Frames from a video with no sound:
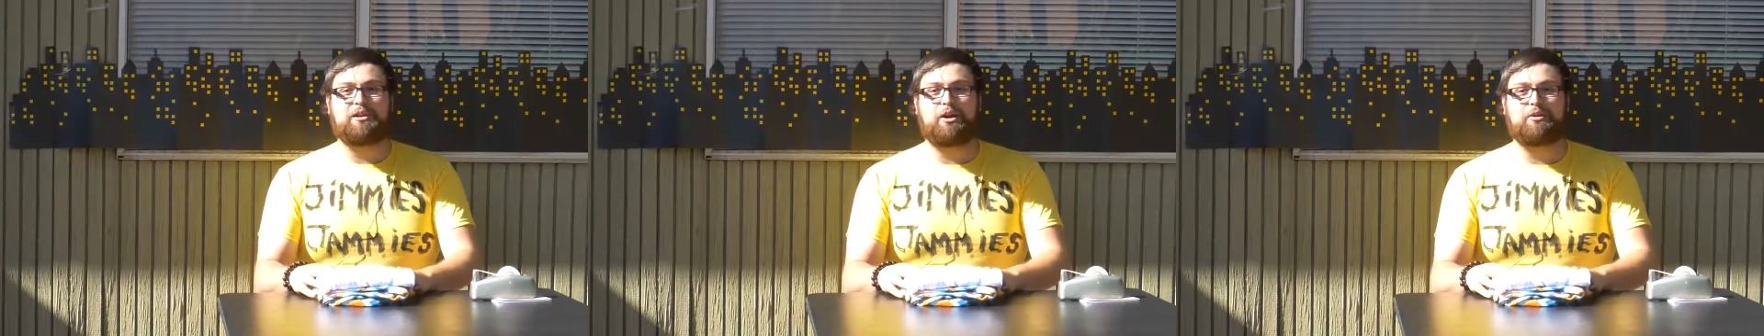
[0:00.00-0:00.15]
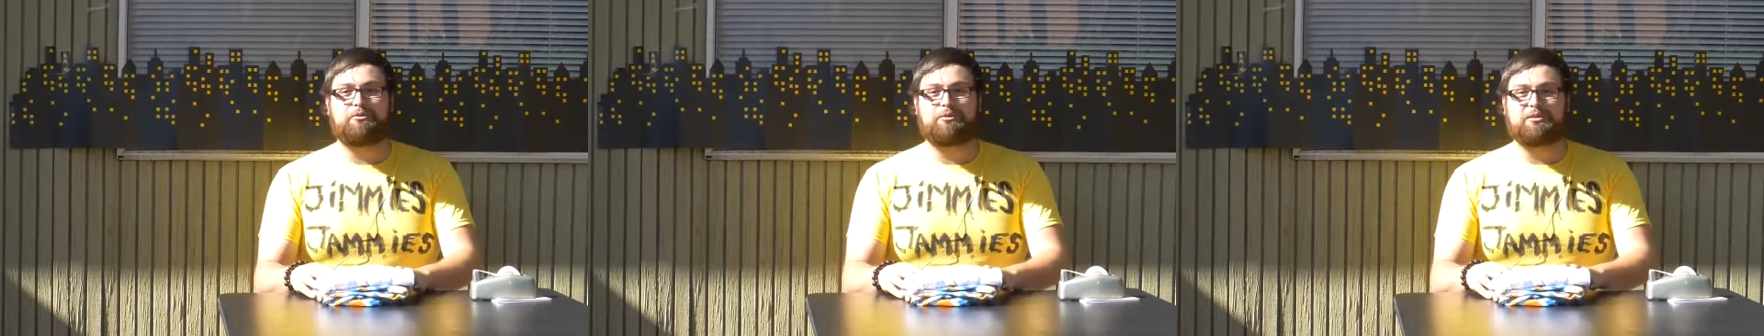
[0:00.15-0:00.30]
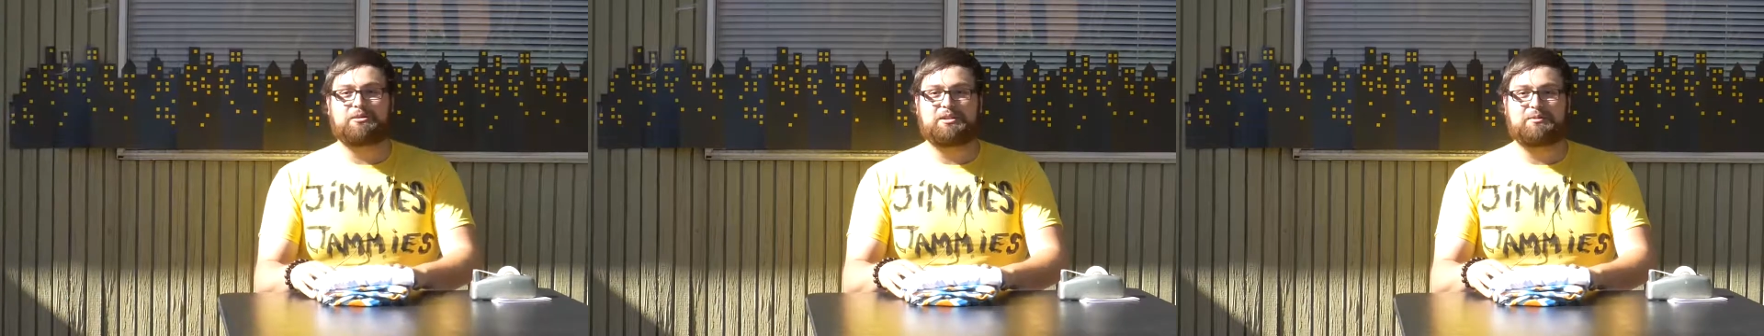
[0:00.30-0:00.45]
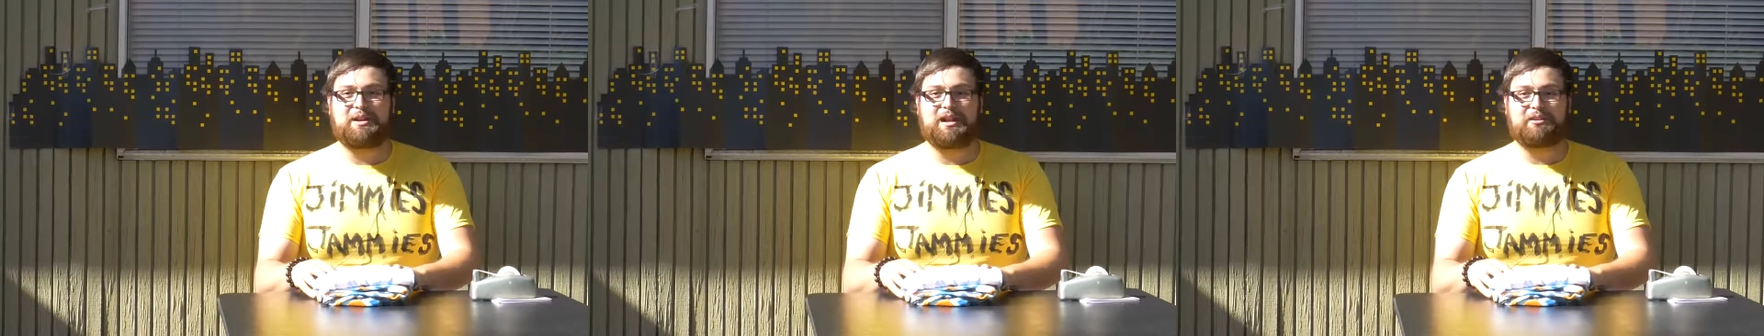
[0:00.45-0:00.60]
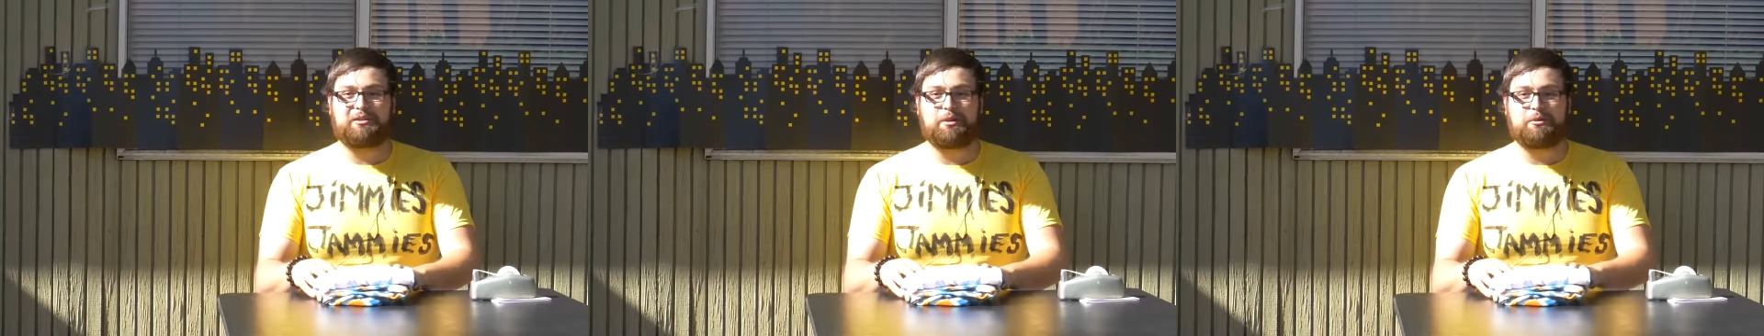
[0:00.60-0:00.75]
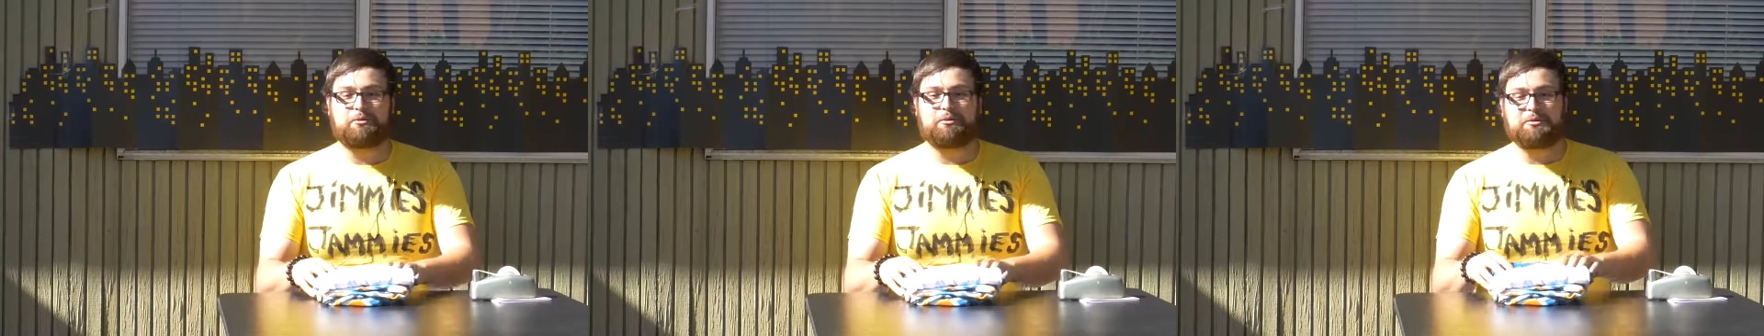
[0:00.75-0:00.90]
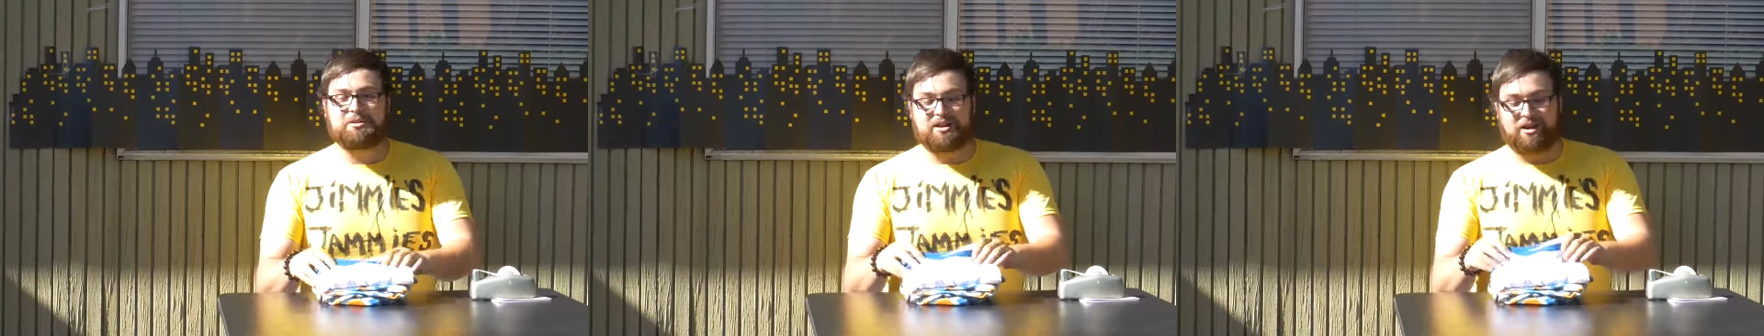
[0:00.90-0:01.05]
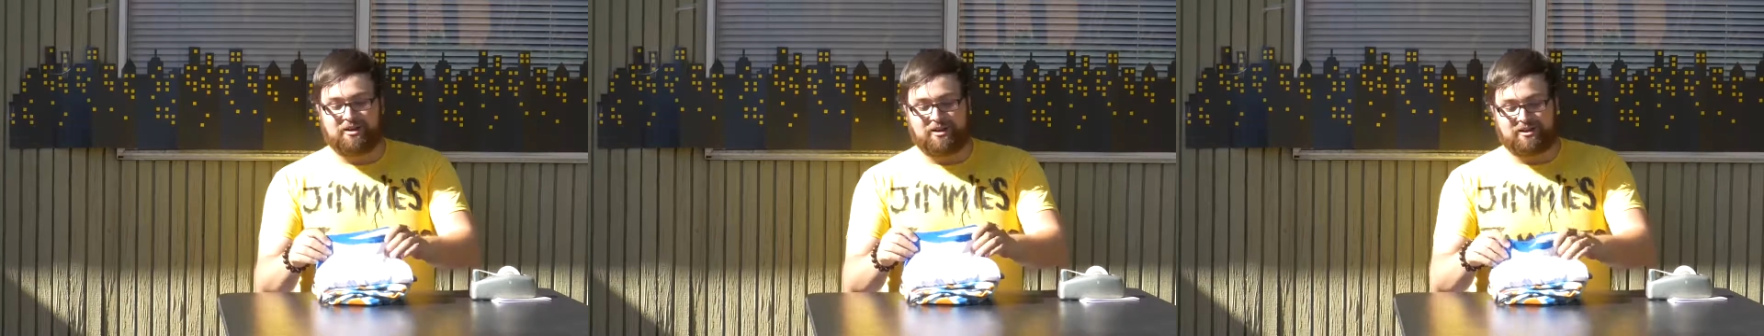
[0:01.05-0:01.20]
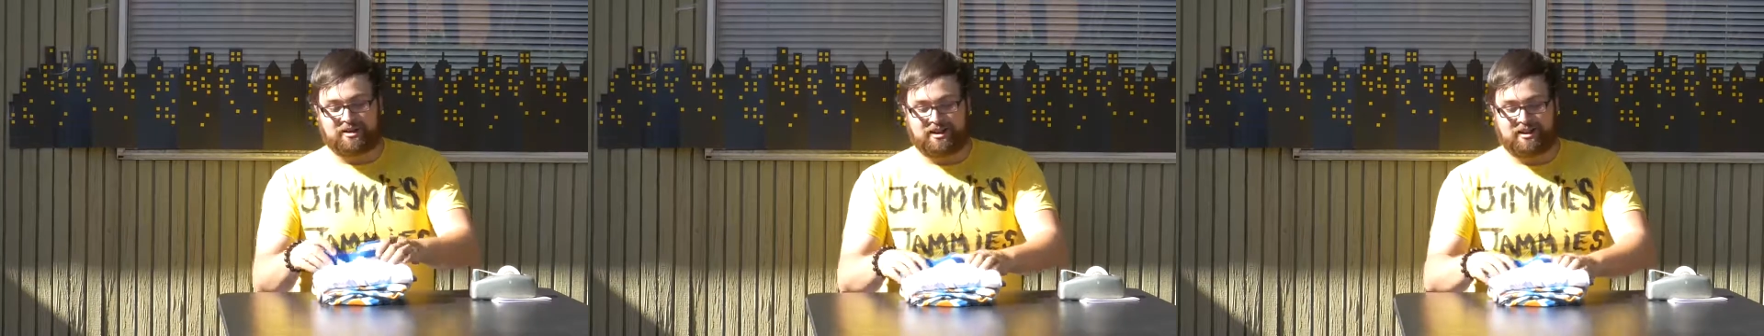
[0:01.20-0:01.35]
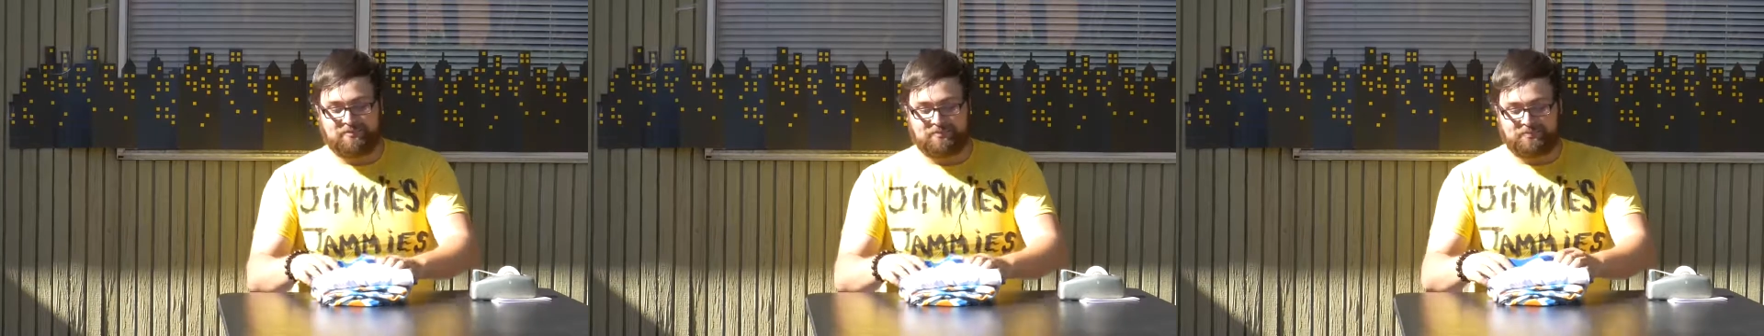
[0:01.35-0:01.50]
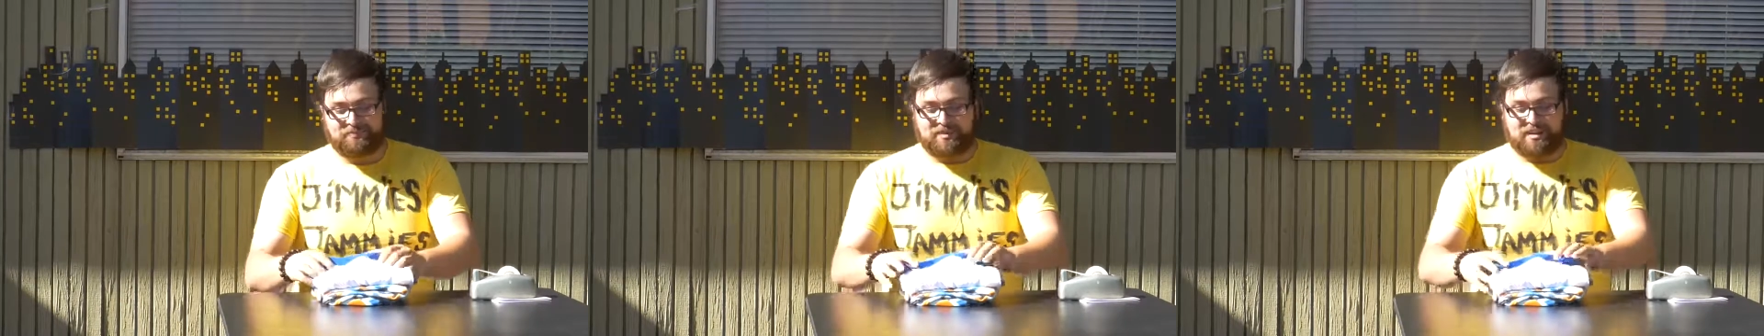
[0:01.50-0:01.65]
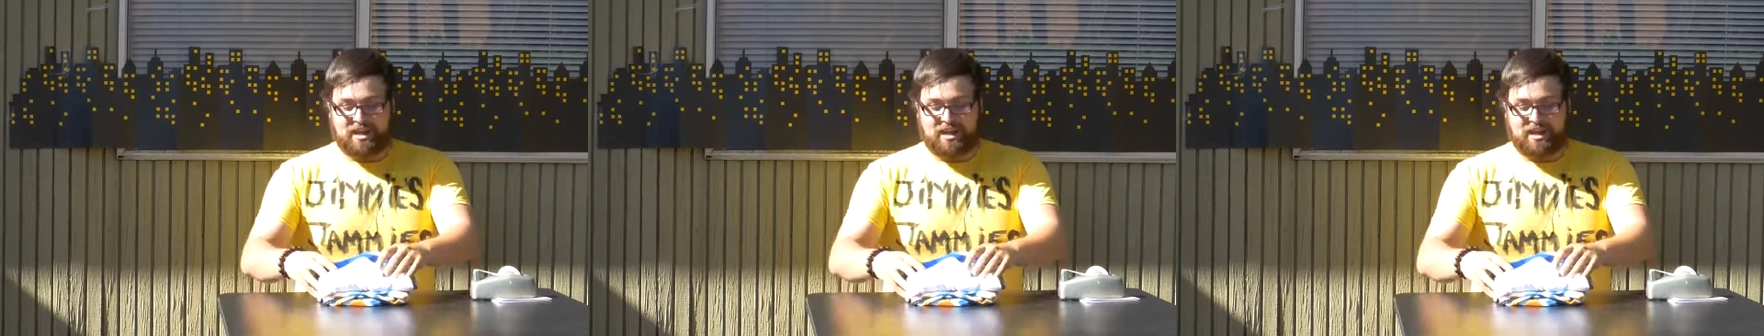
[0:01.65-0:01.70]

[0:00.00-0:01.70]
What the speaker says: over to my local Target